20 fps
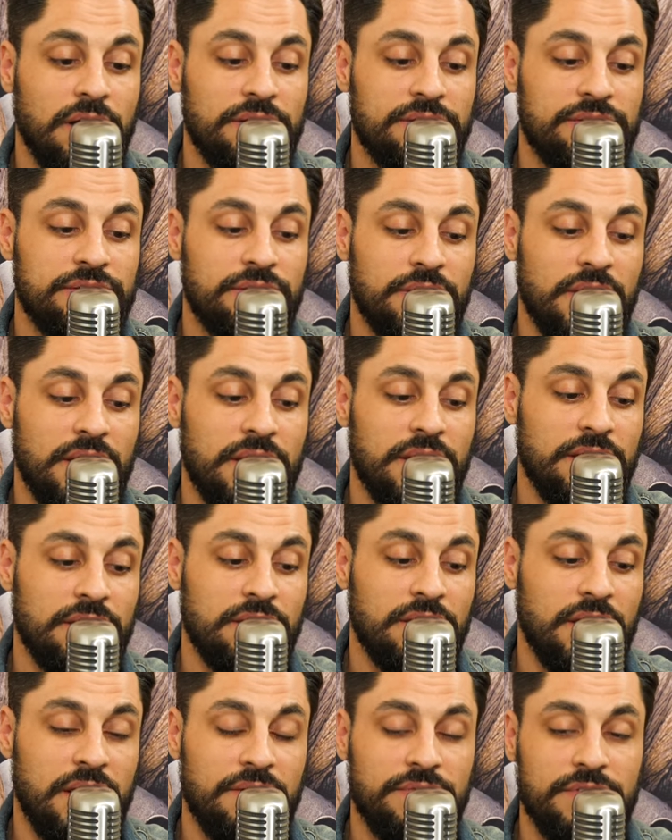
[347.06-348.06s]
so that he could
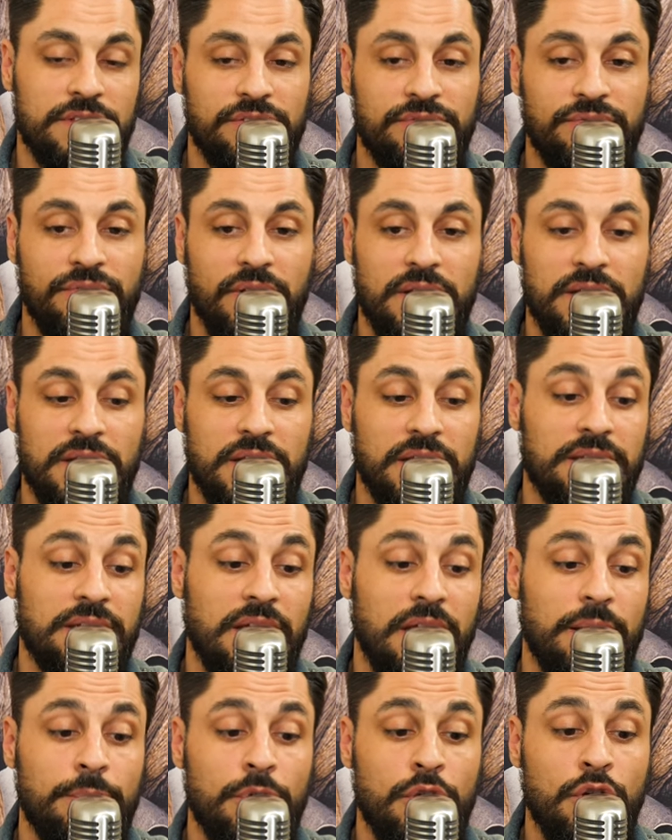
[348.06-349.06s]
have this fun
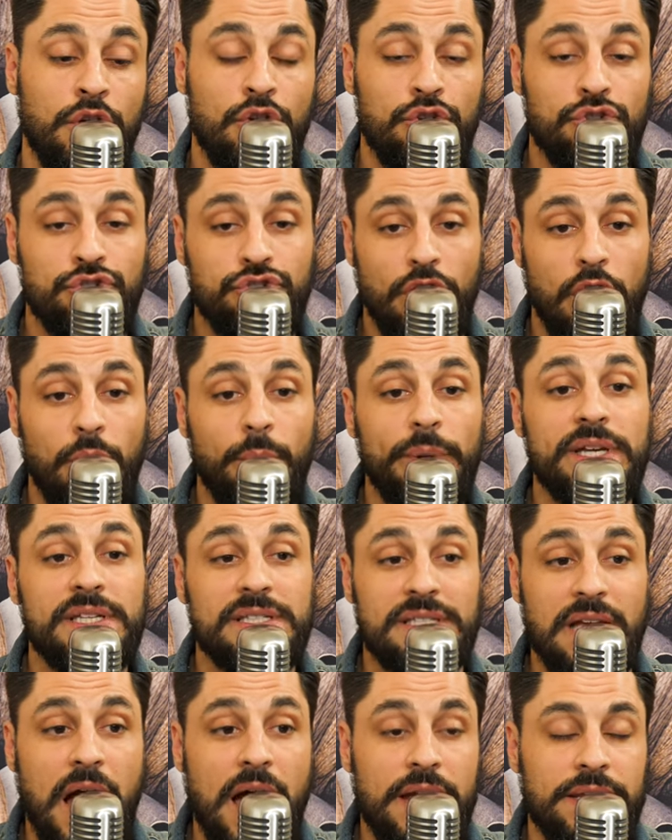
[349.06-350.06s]
nickname. Joe
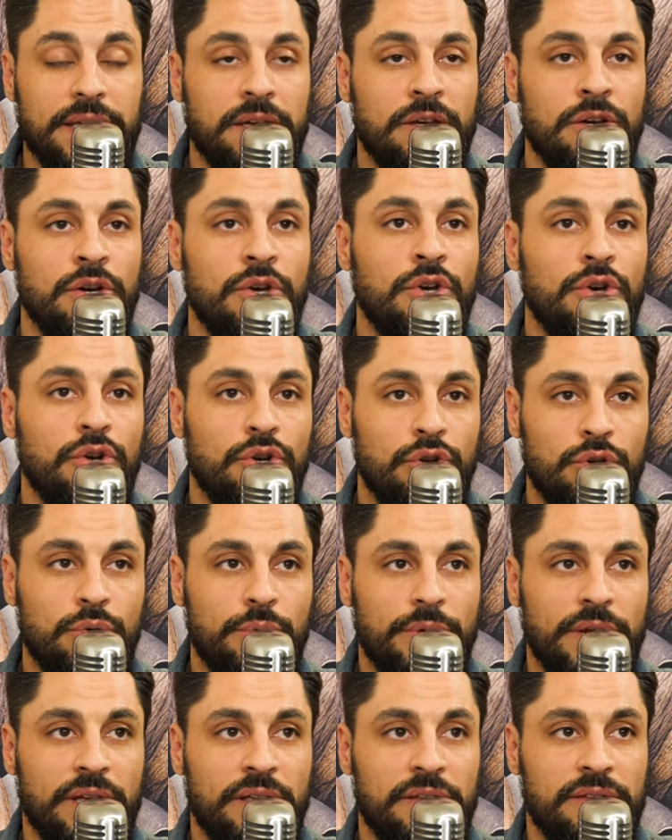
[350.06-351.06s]
Exotic, who
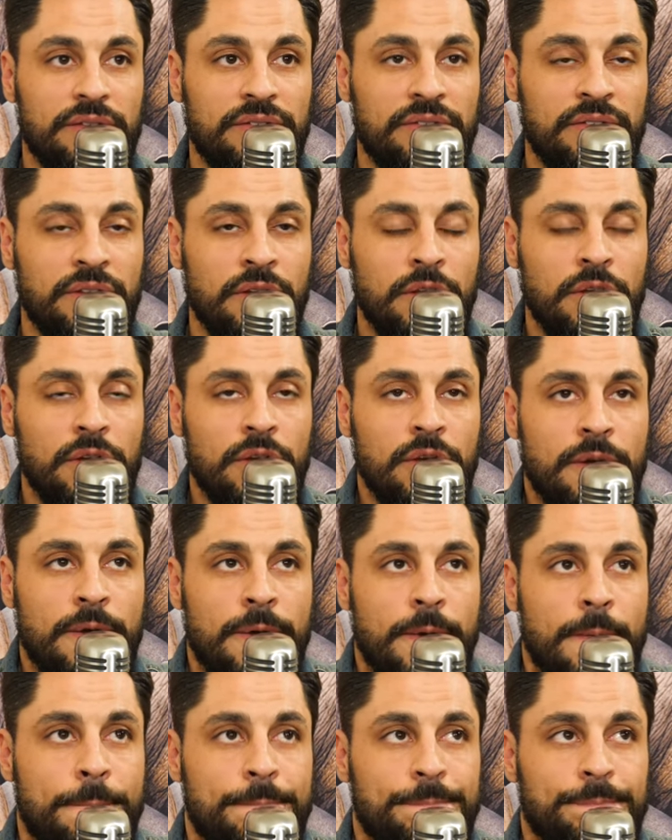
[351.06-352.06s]
is
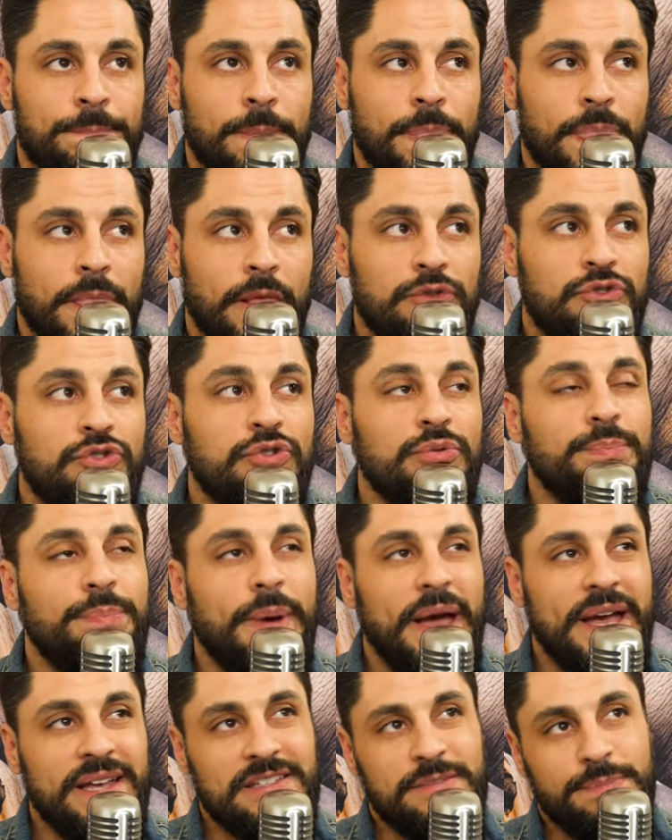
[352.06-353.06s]
to
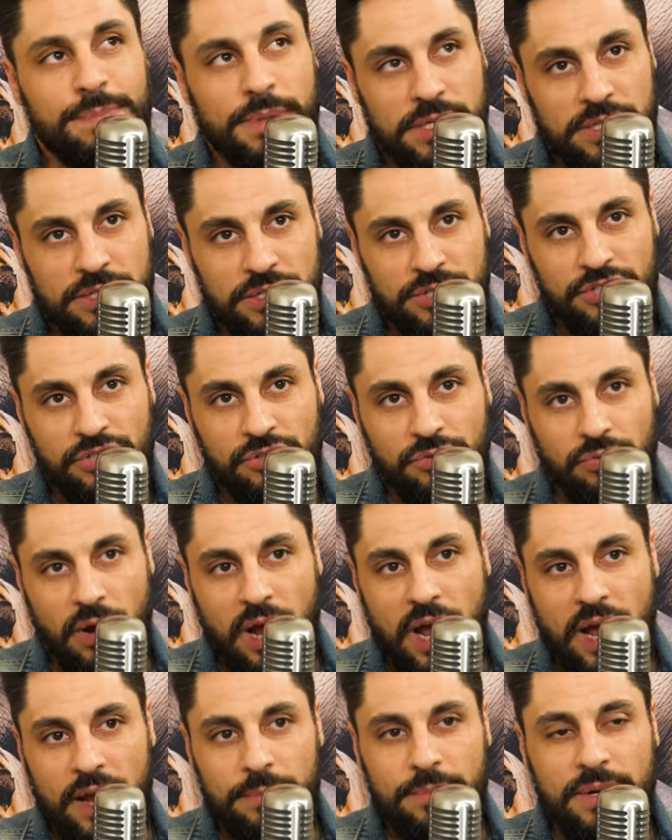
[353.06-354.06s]
best be
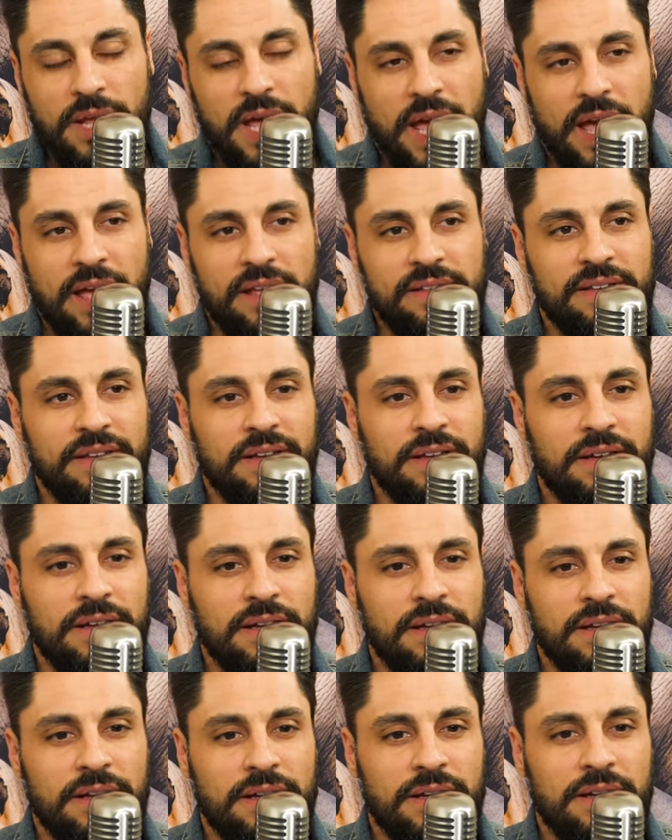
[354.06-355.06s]
described as
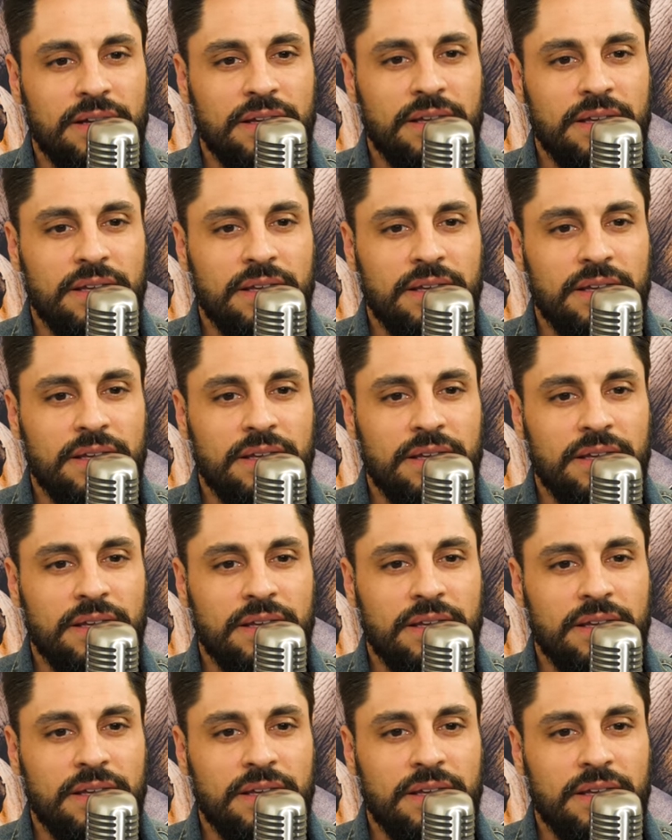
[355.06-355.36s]
a